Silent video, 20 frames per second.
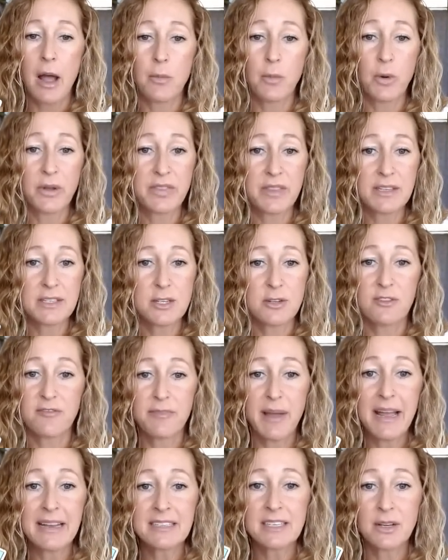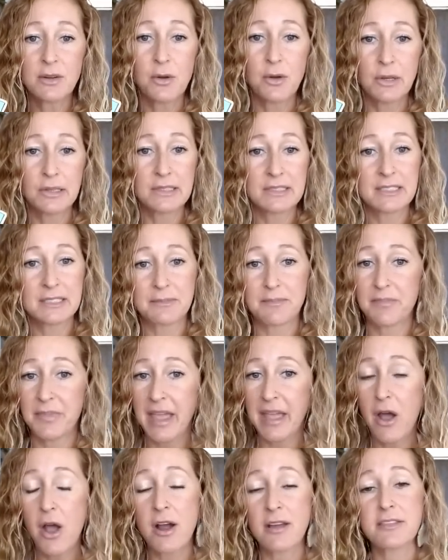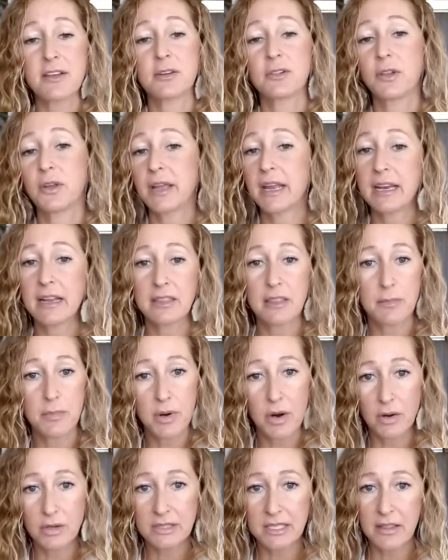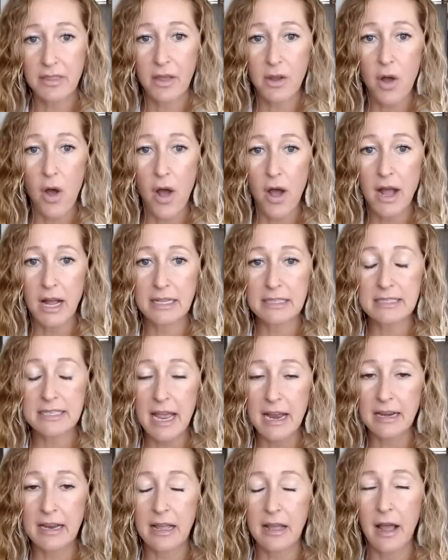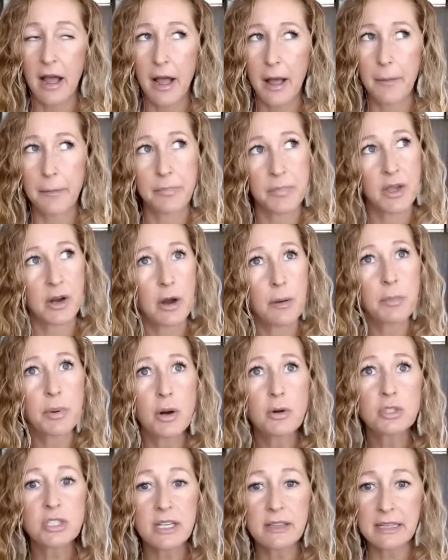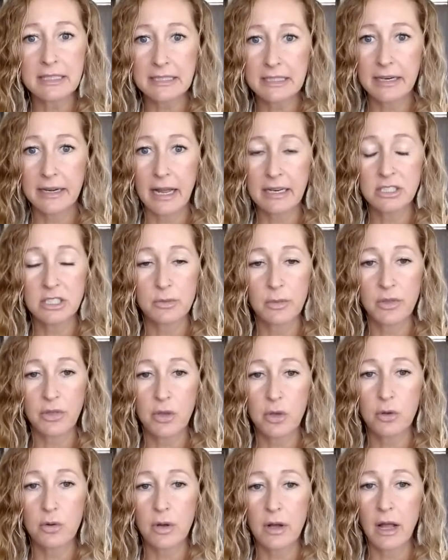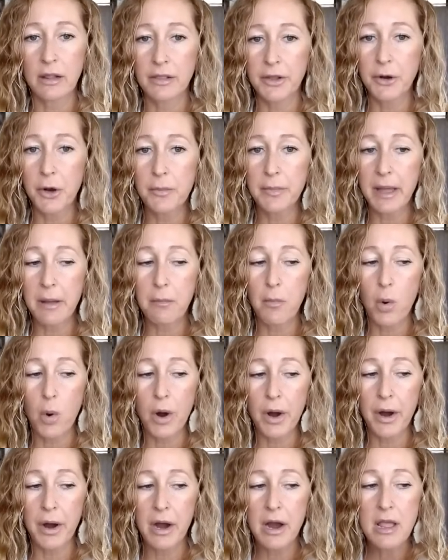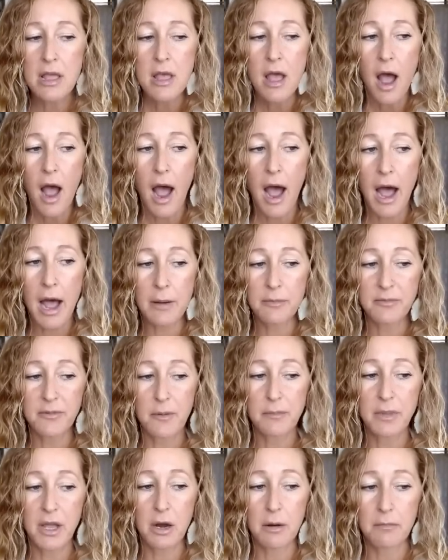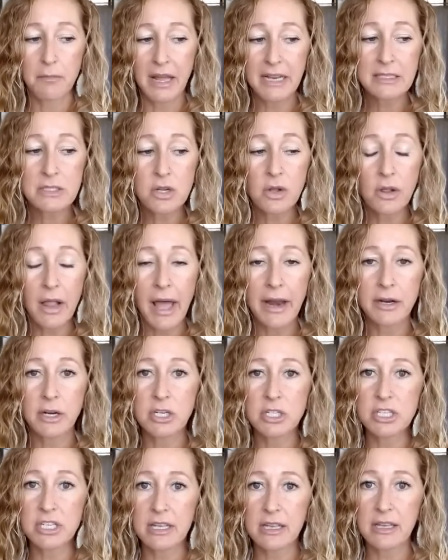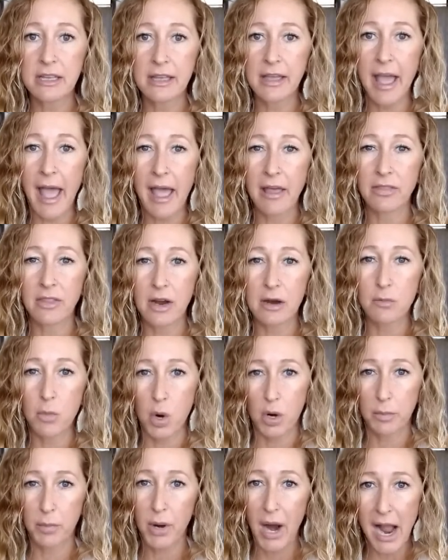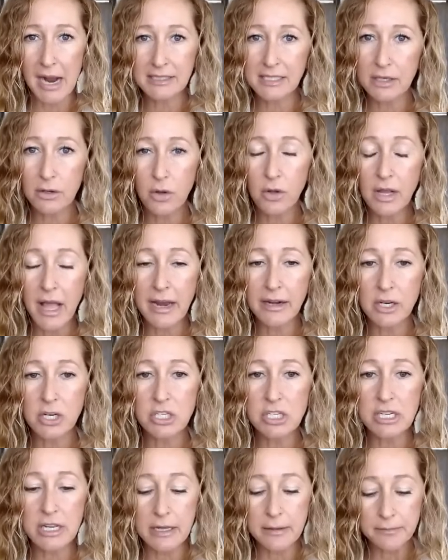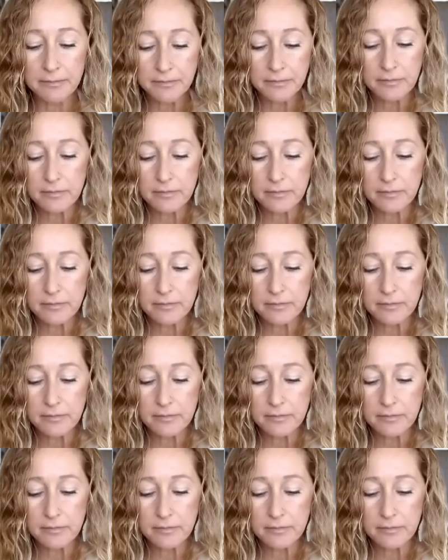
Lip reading: with the Two of Pentacles, they're looking at the pros and the cons, and they're approaching this connection with you a little bit more from their mental energy and their more practical energy.